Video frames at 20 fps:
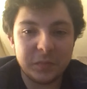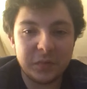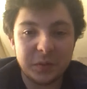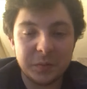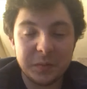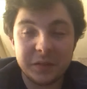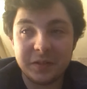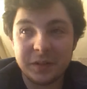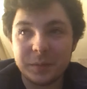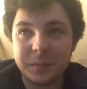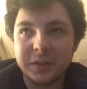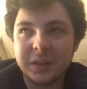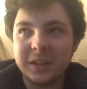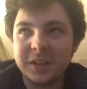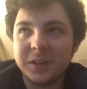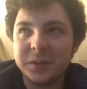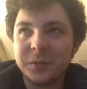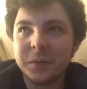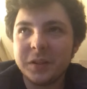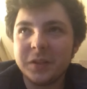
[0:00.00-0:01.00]
my family
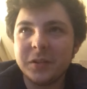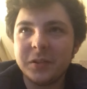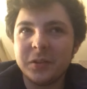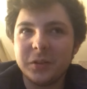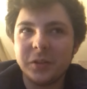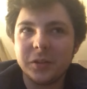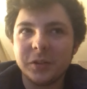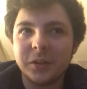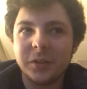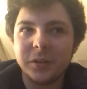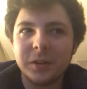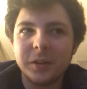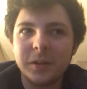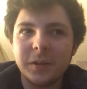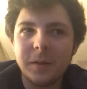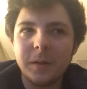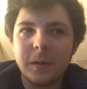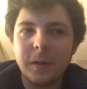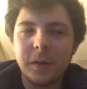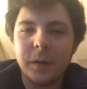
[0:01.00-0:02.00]
as well, to
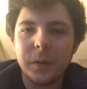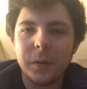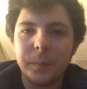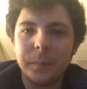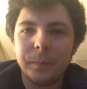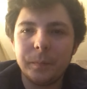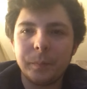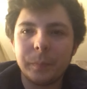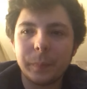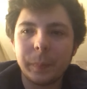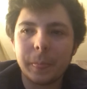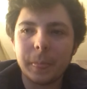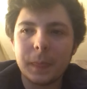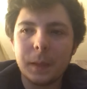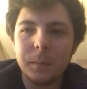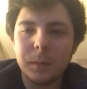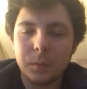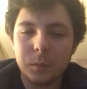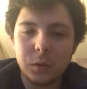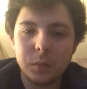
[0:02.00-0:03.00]

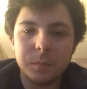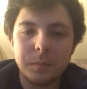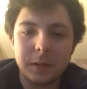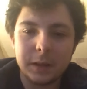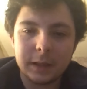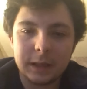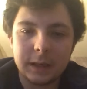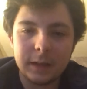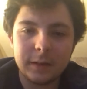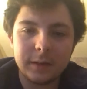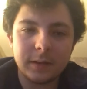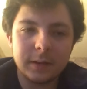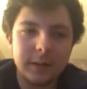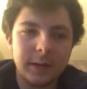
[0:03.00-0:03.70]
my mum, my dad.